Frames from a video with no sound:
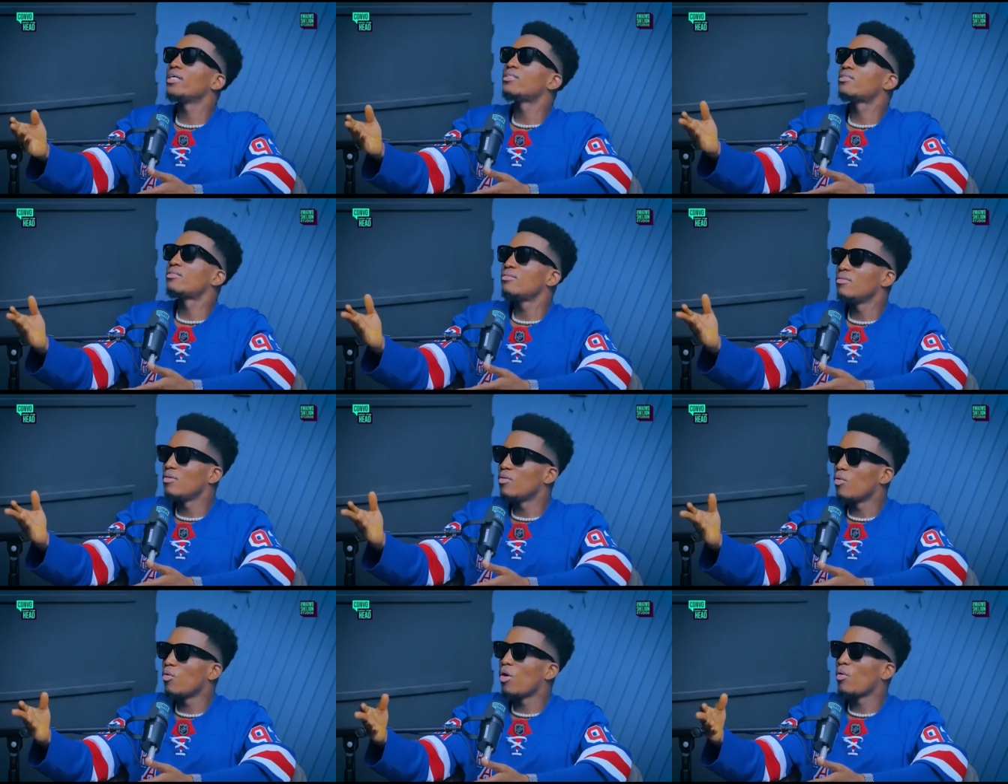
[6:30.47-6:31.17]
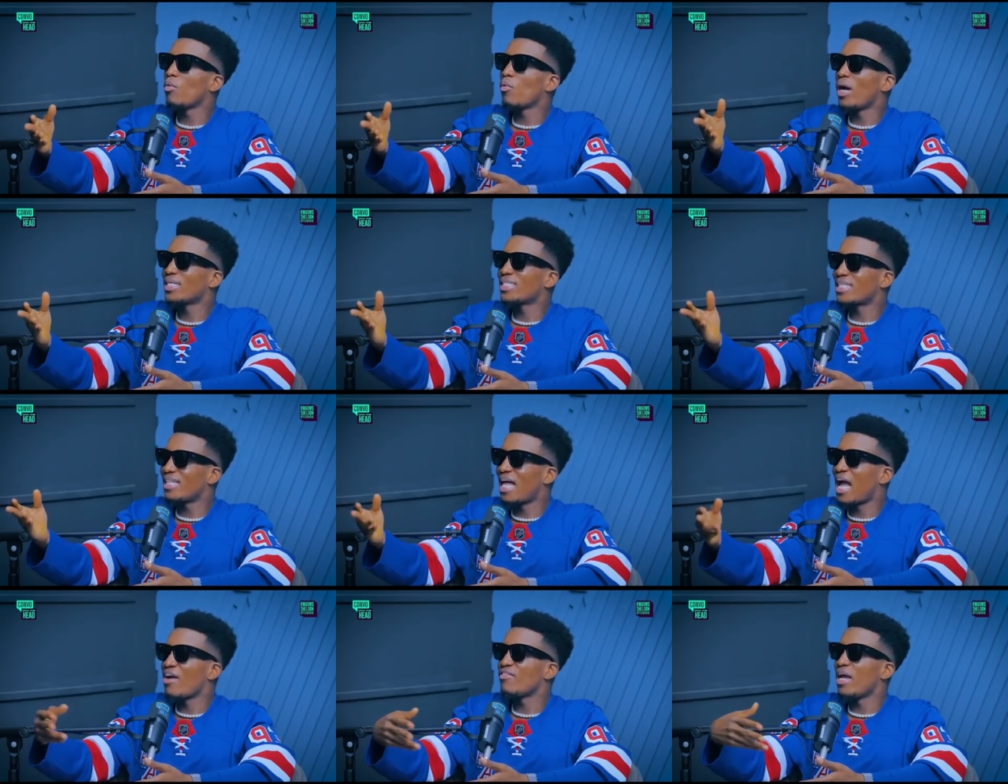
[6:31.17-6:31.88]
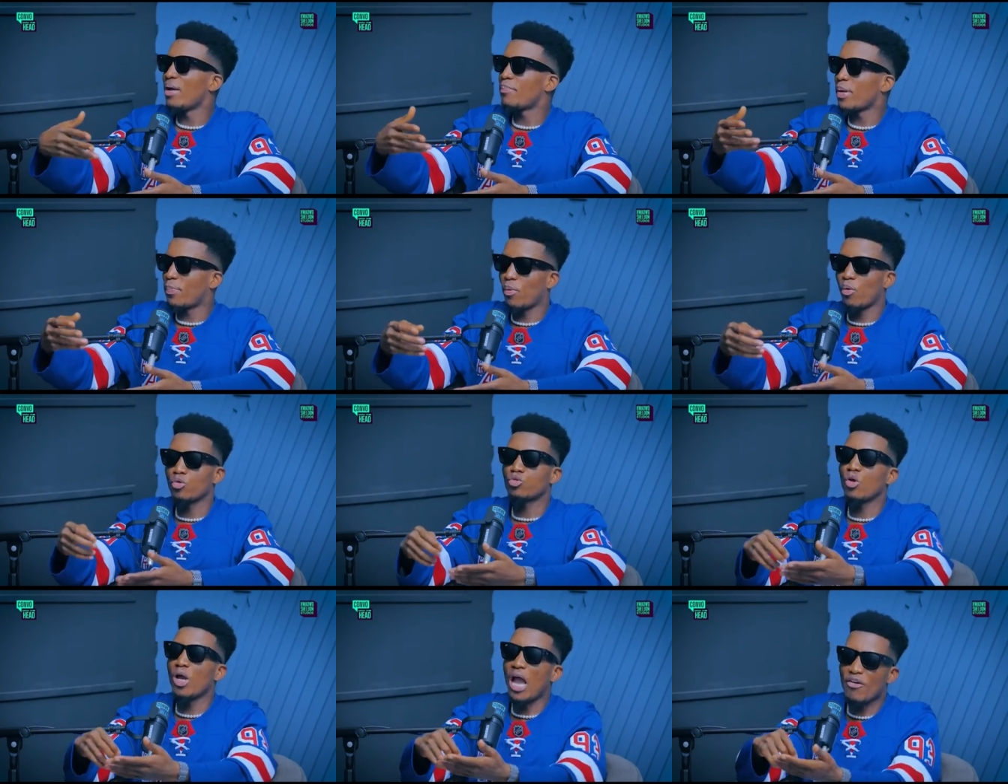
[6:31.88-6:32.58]
West, yeah, yeah. Westlife, West
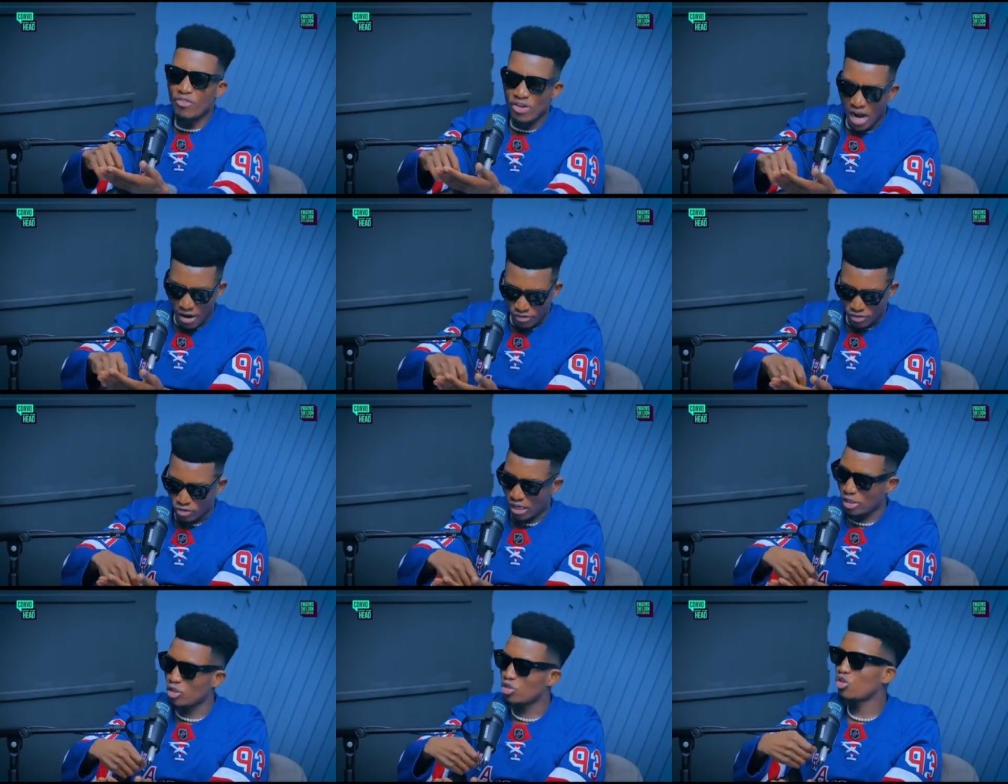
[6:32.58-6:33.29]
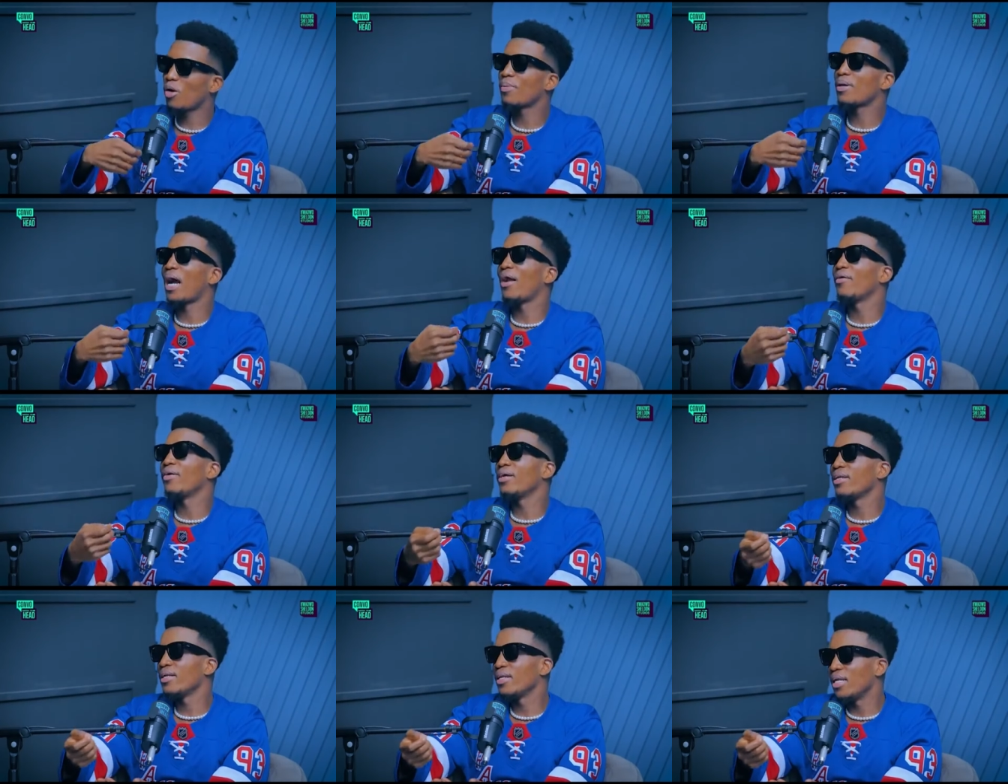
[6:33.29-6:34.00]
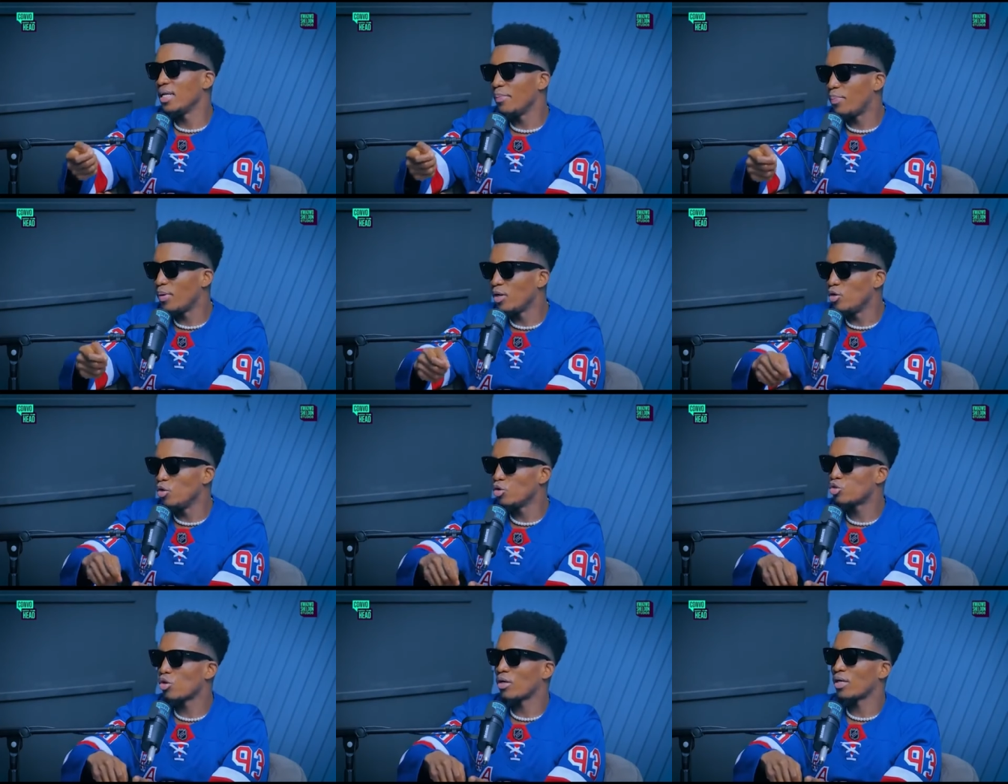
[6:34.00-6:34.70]
people. So yeah. every afternoon, they chop Gary. They mm. they play
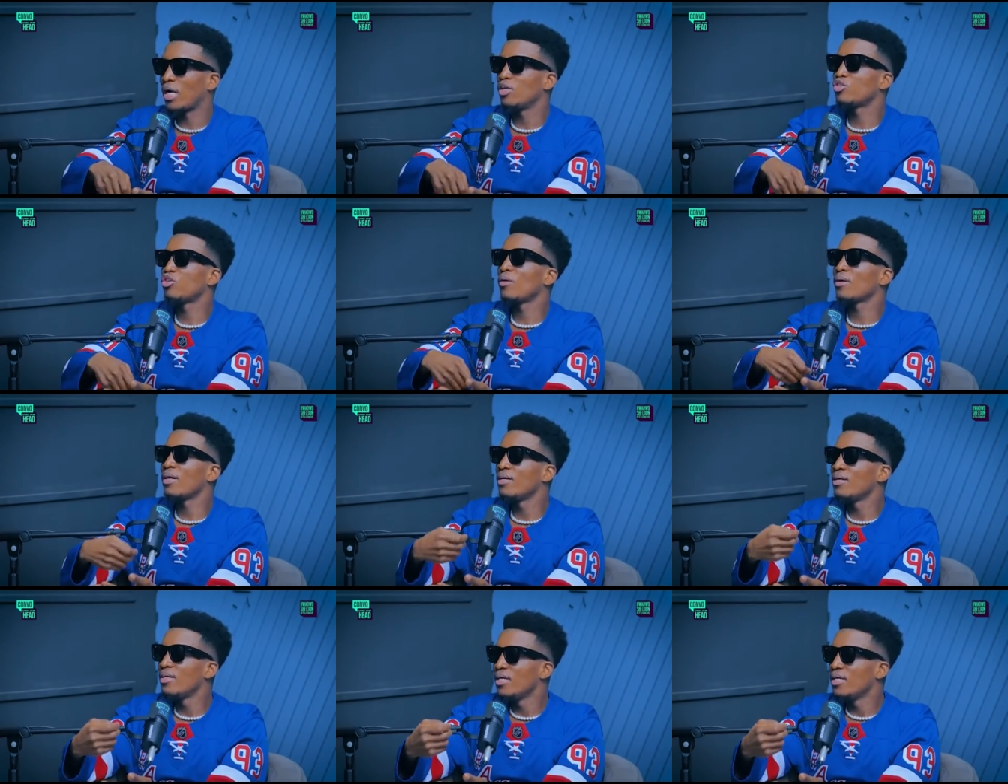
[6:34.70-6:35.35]
those songs. I chop.